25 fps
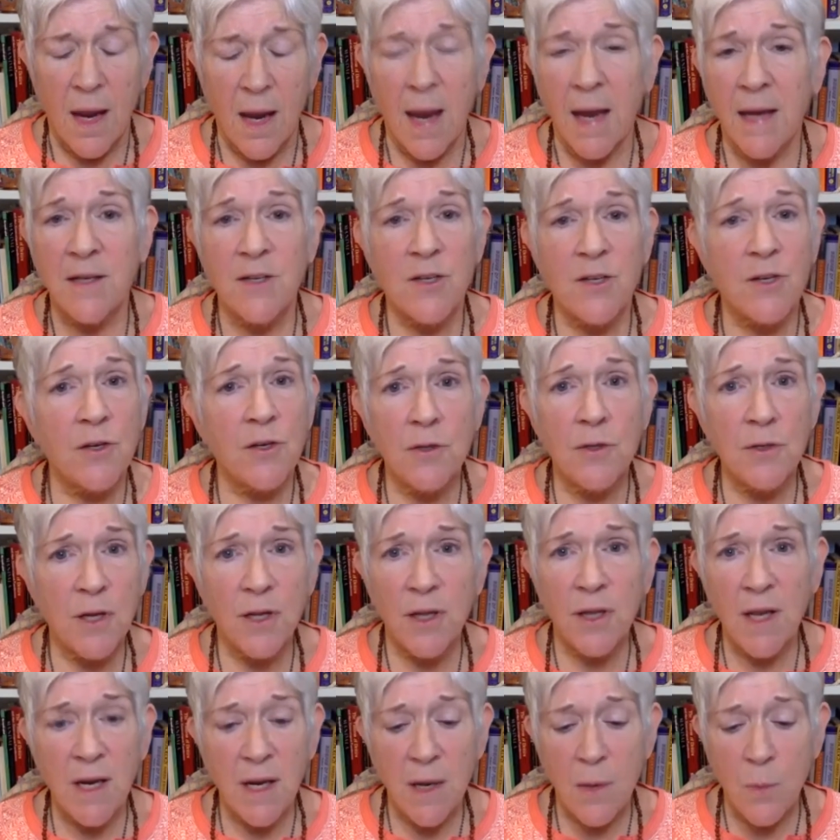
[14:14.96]
And
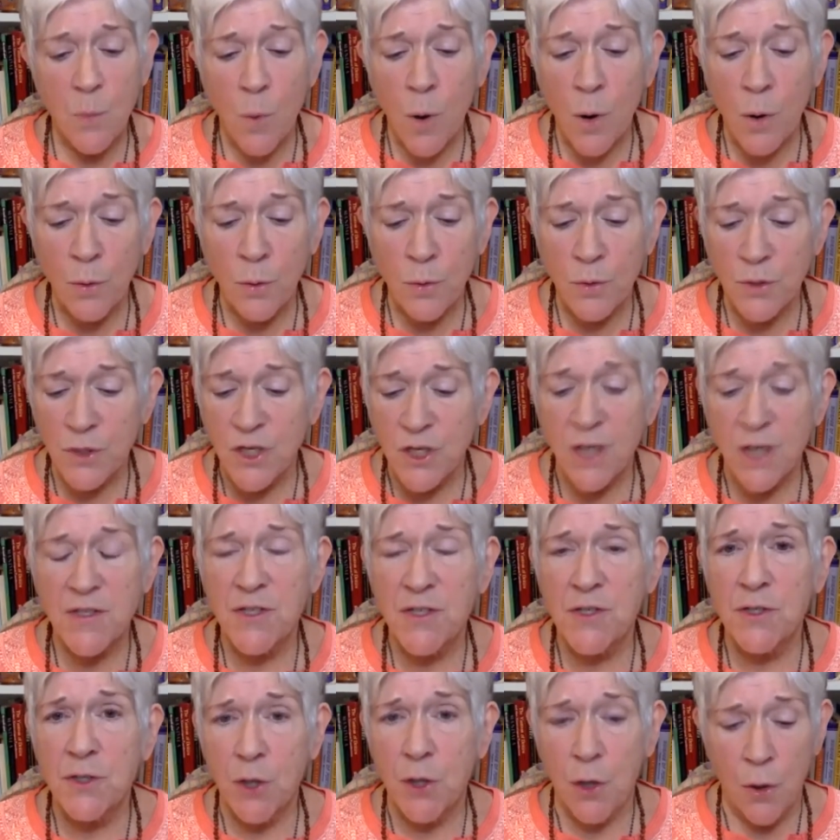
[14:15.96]
kundalini won't
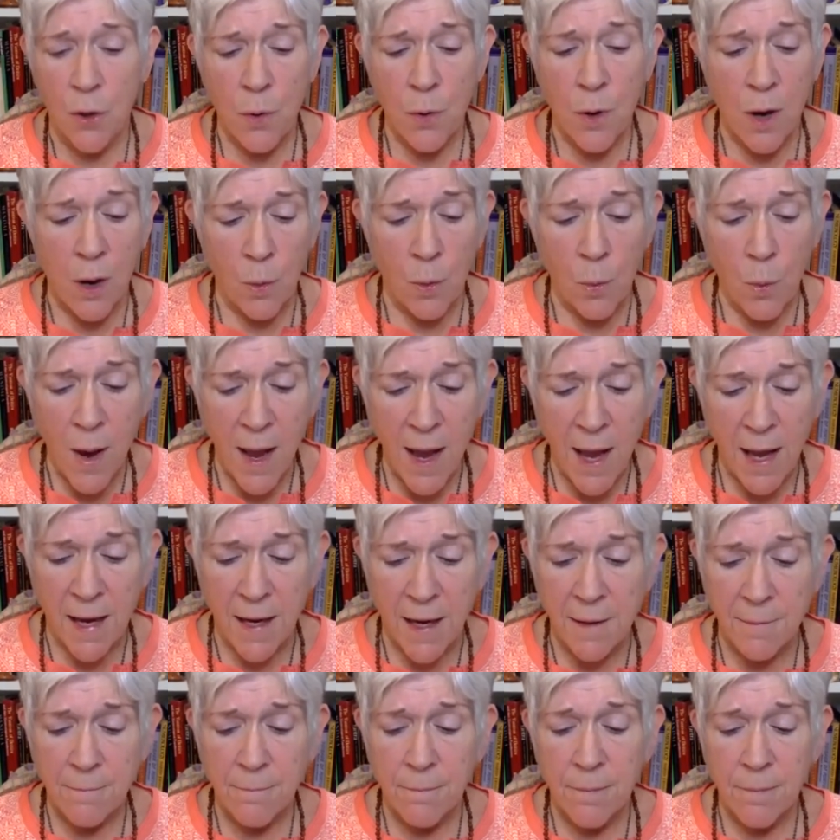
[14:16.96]
just go
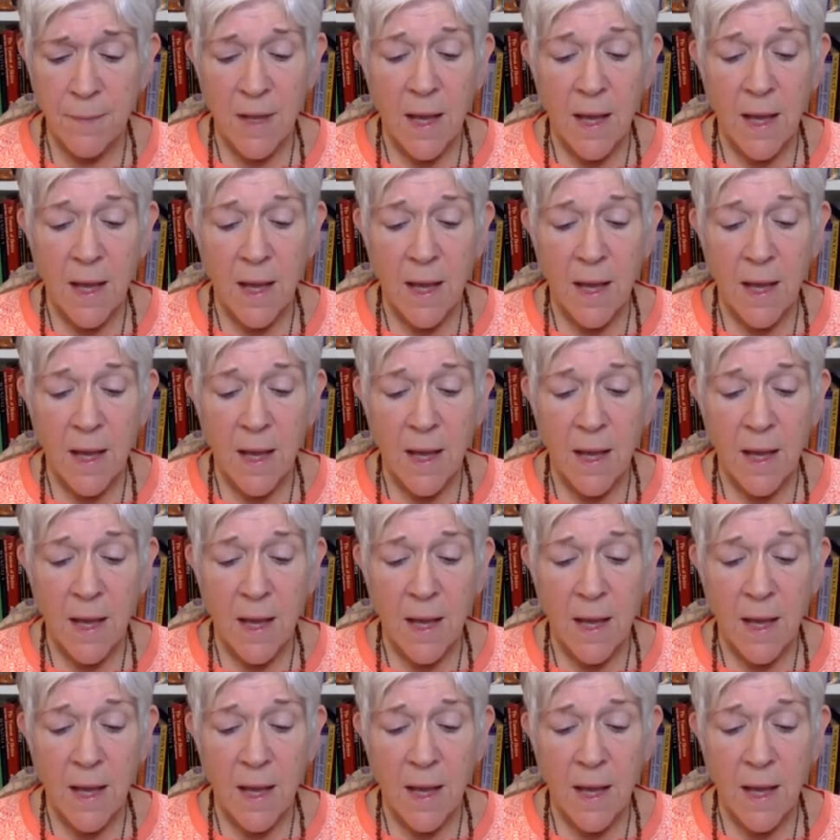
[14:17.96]
away.